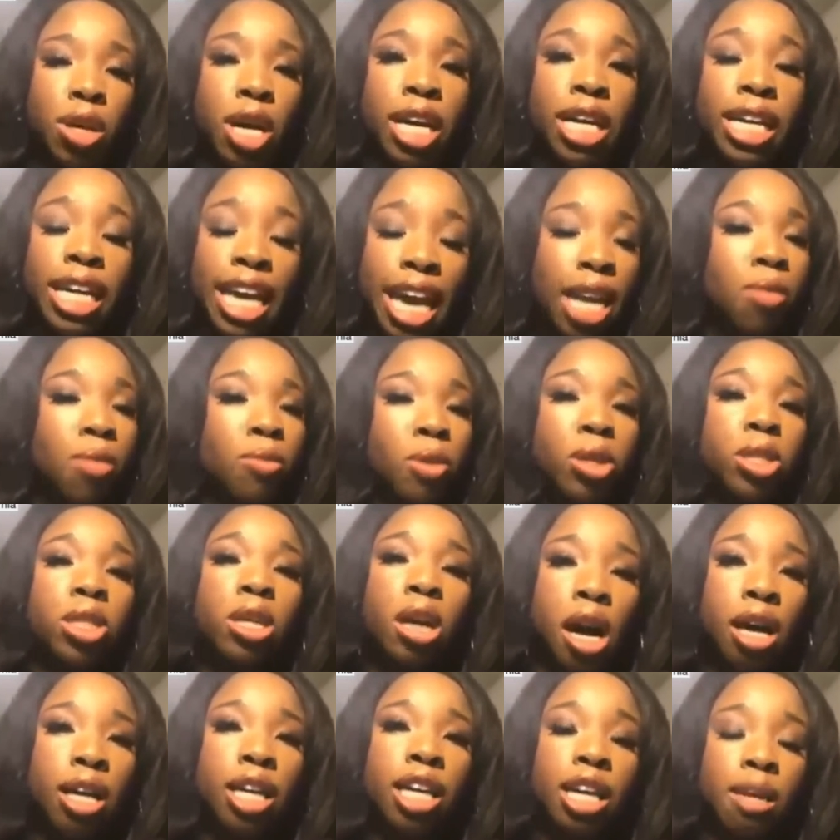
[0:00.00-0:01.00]
again, we're
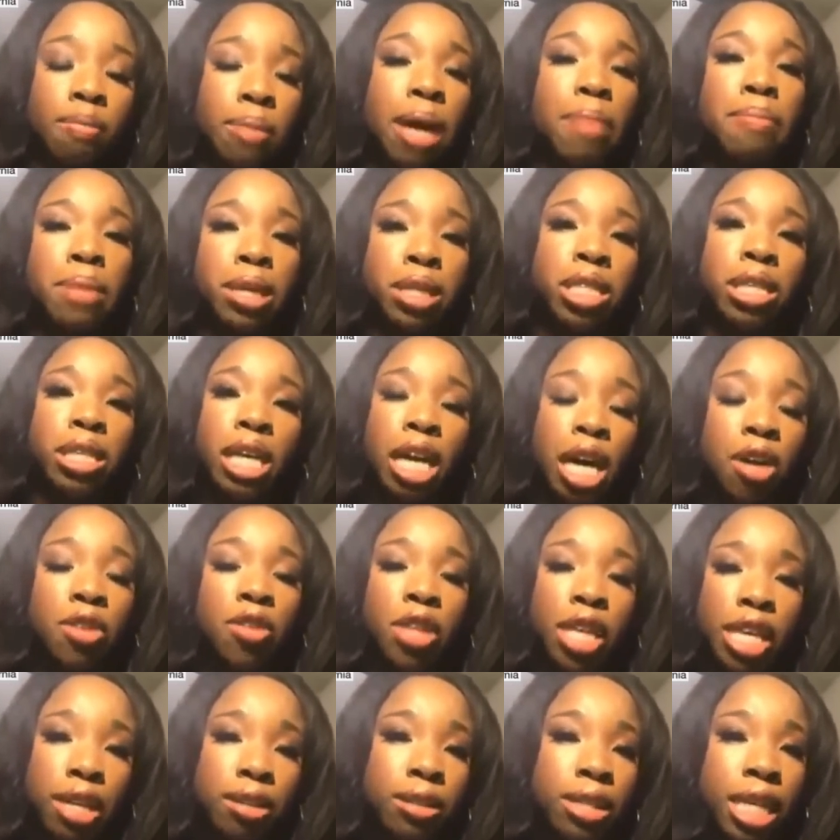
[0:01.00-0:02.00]
talking about mental
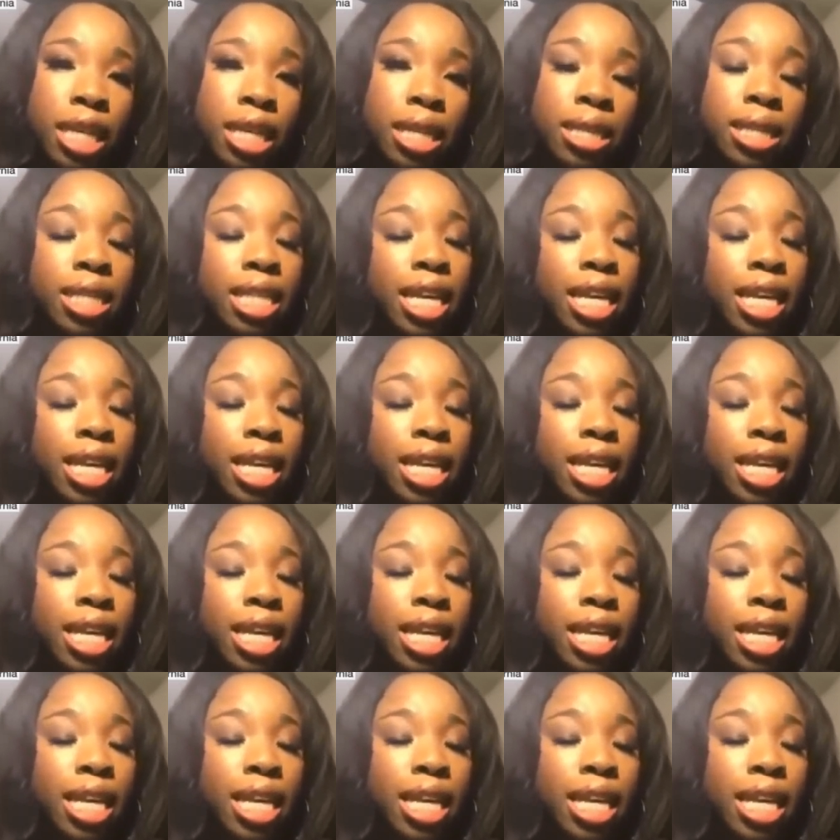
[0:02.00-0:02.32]
health illness,